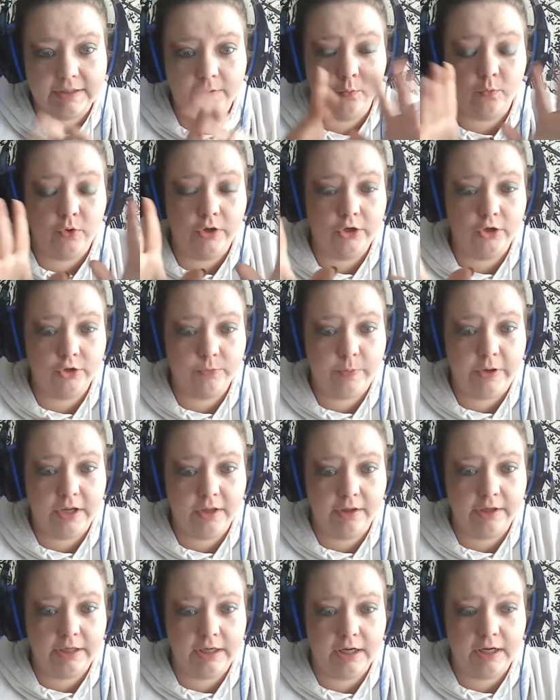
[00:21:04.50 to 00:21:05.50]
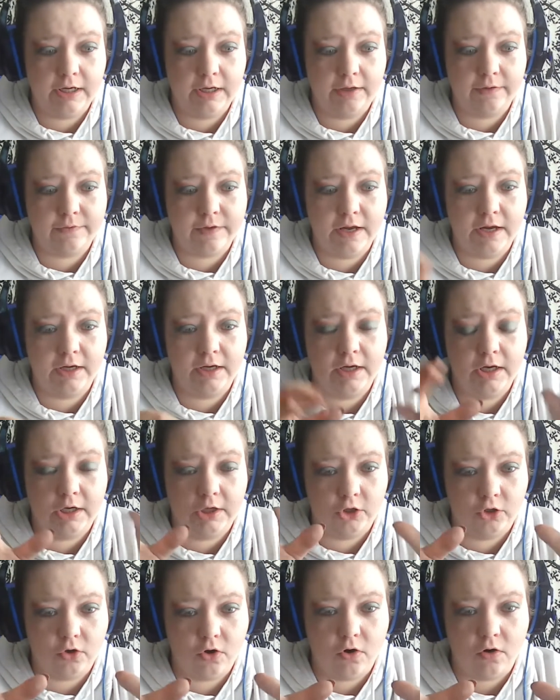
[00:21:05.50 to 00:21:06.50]
When you're pilling anything in
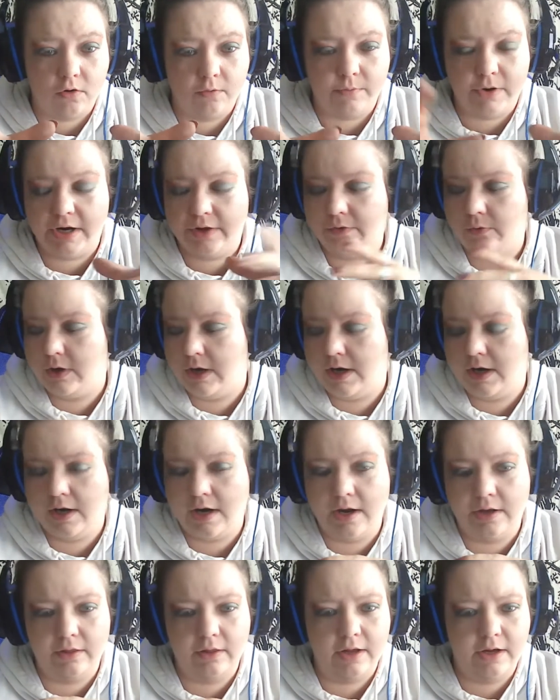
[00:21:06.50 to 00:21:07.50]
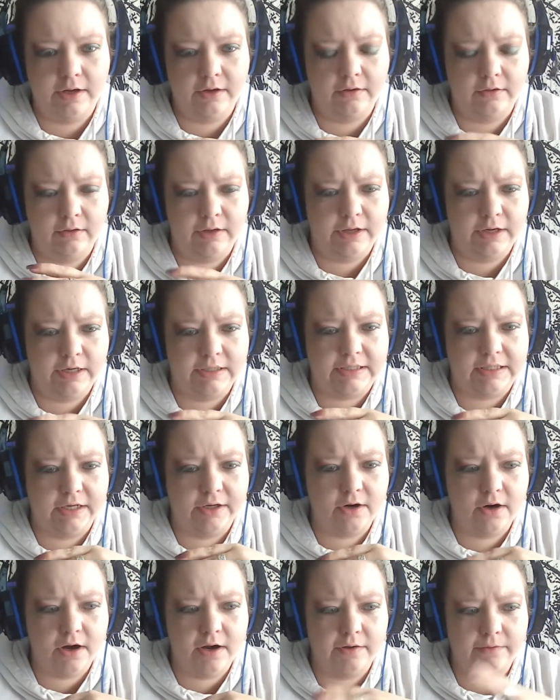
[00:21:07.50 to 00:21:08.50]
your home, by the way, I lit a
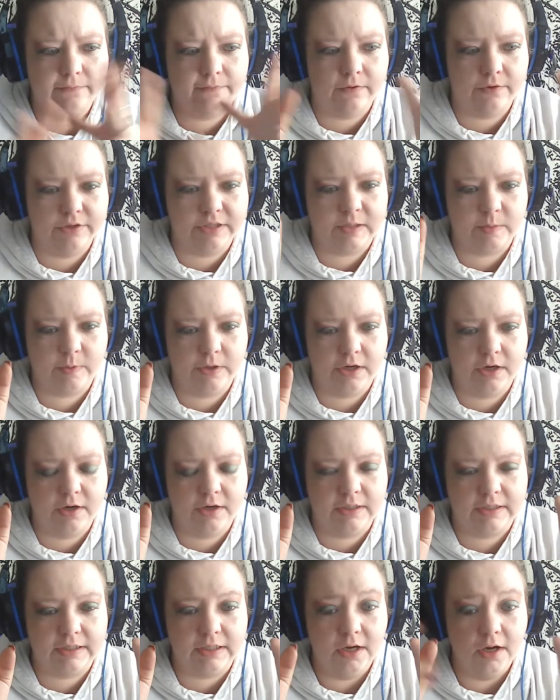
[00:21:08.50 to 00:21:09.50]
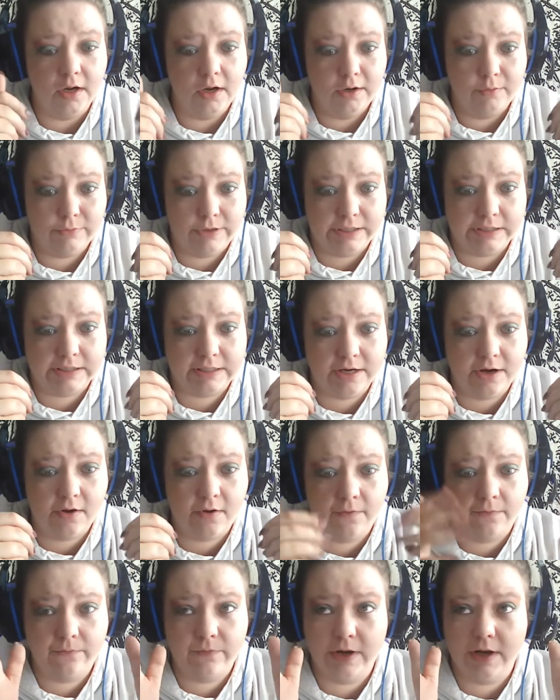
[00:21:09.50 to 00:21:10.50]
cigarette for the spirits,
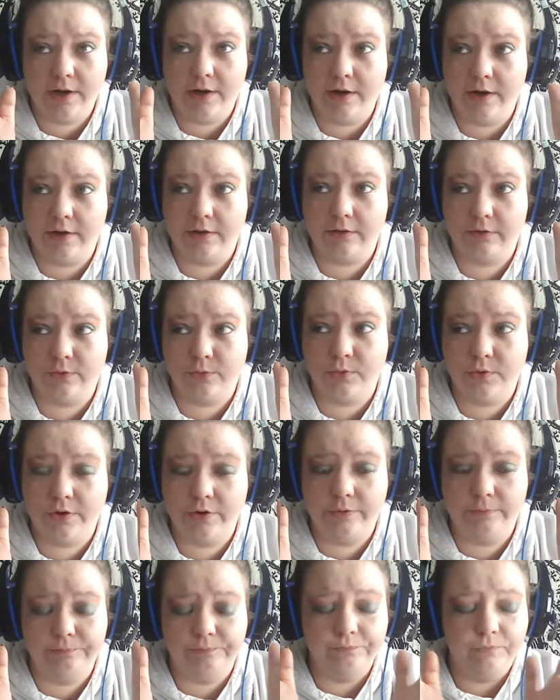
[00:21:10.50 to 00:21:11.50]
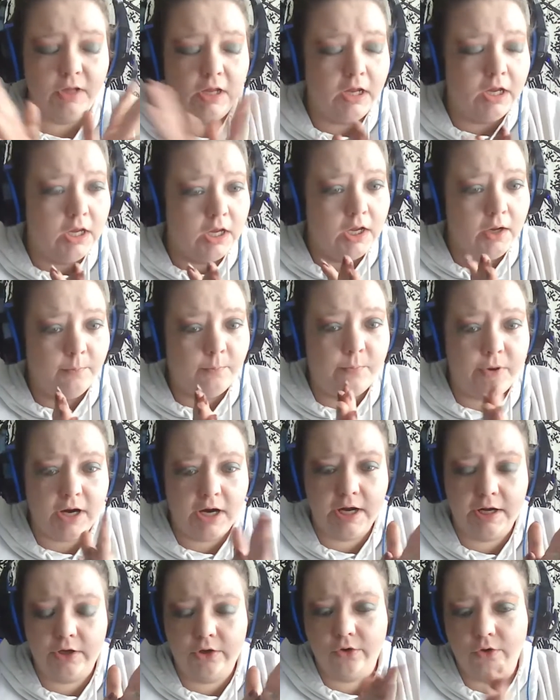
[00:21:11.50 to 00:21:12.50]
myself, and the room.
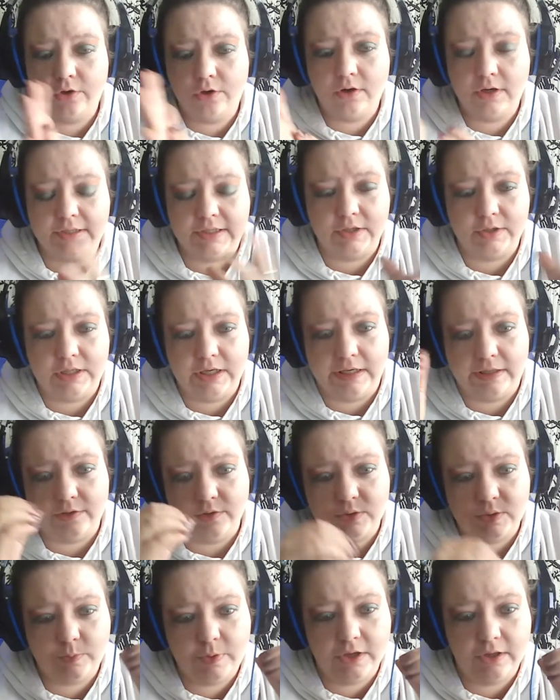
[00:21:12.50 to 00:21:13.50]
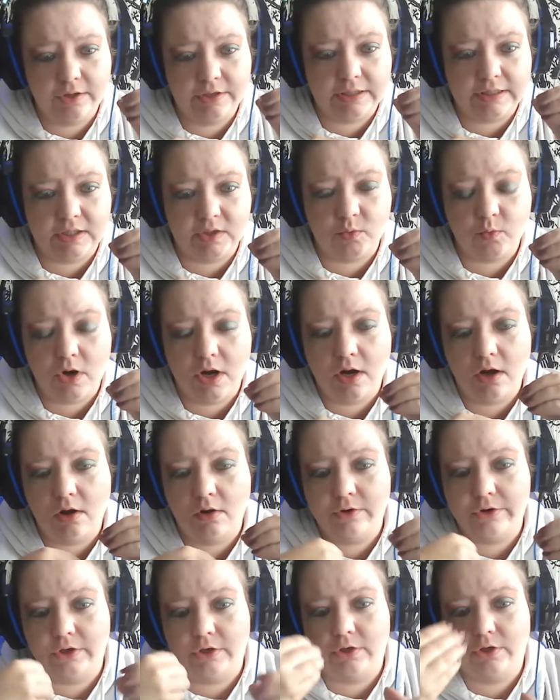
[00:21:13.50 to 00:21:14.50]
But you can also take those pillings as well.
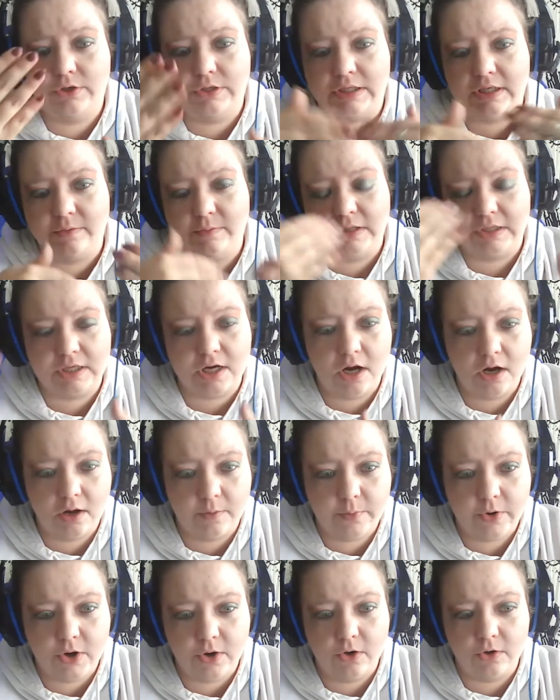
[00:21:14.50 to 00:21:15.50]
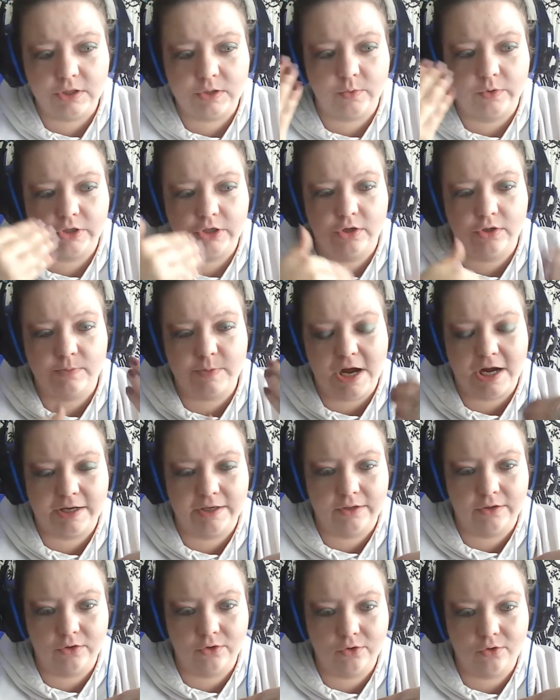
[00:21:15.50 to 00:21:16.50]
You can use them as compost, which goes back
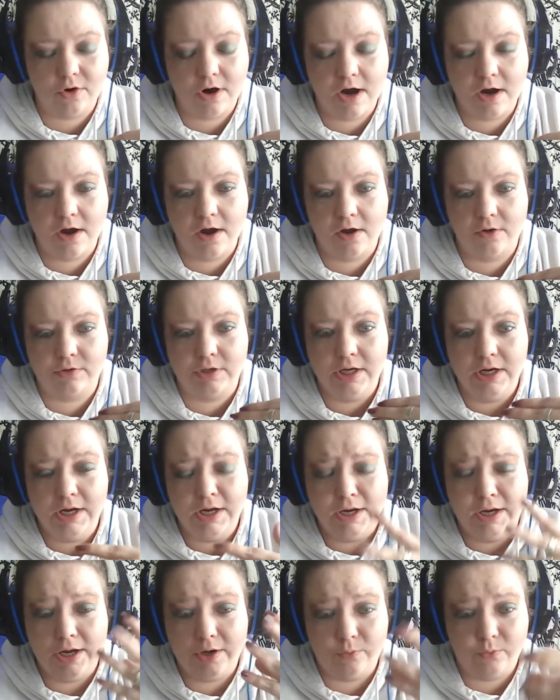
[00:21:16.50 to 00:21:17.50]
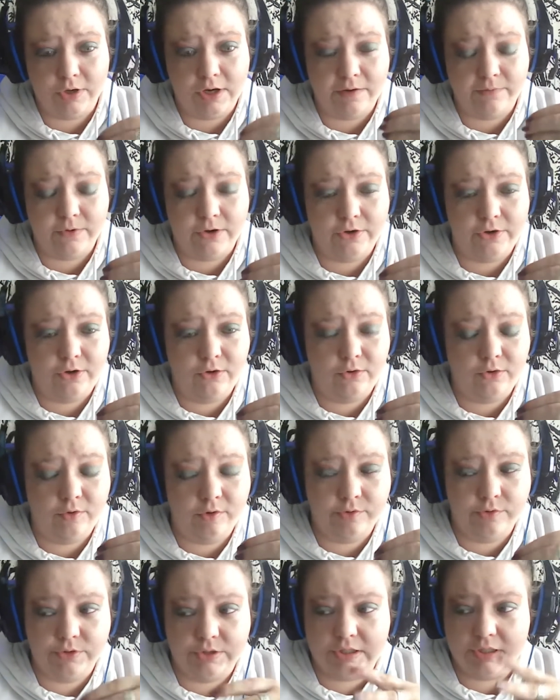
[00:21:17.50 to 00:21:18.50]
into the ground. And whatever you
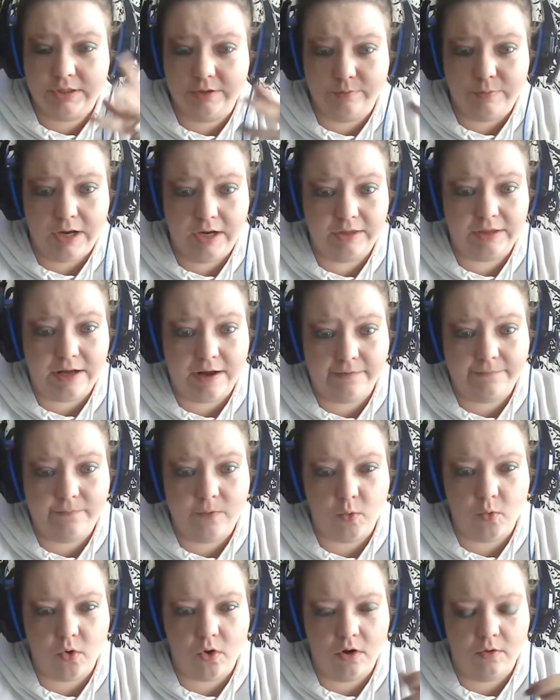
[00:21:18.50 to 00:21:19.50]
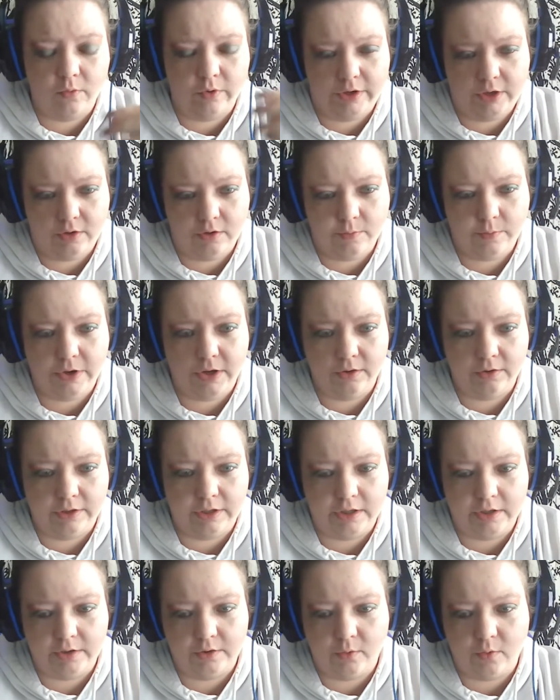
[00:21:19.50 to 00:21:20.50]
use to make that for when you're pilling
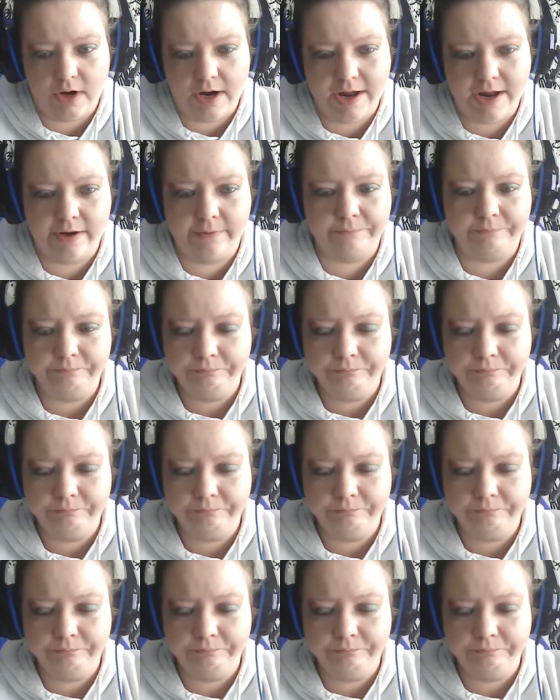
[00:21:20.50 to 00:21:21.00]
it away.